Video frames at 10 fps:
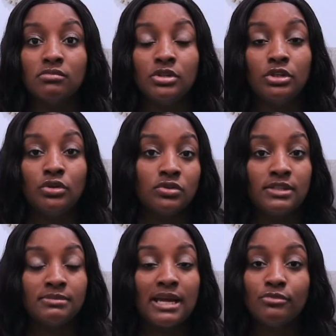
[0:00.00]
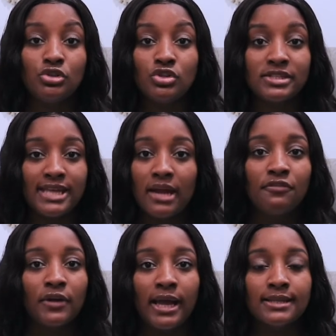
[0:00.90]
you know, sometimes you just can't
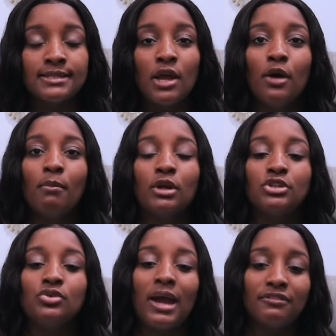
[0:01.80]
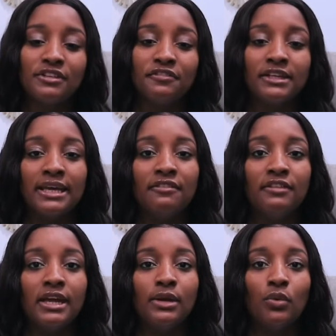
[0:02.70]
forget. But you have to forgive
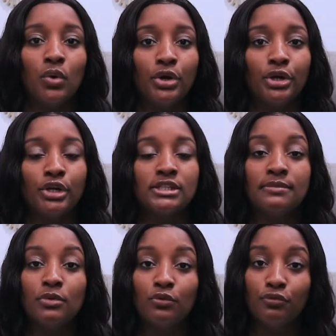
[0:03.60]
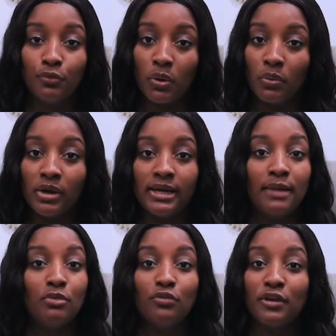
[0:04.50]
in order to move forward, and
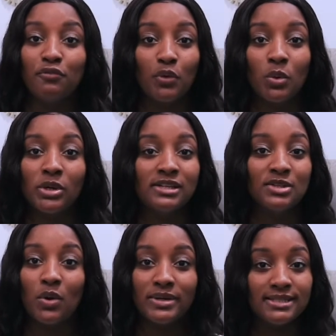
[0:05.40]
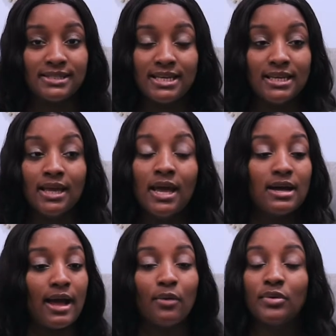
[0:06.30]
moving forward is always key.
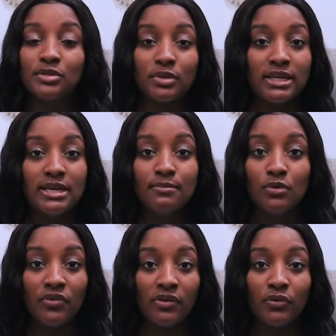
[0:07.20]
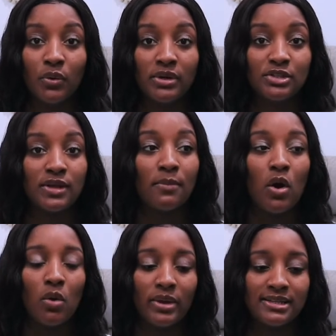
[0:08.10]
I always want to keep moving forward, so I'm
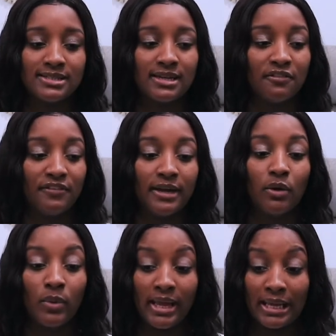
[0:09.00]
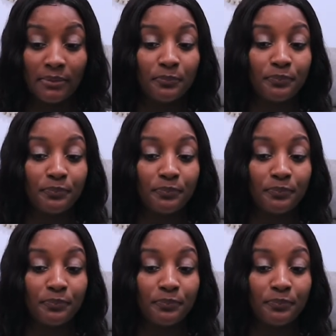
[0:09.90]
always going to find a way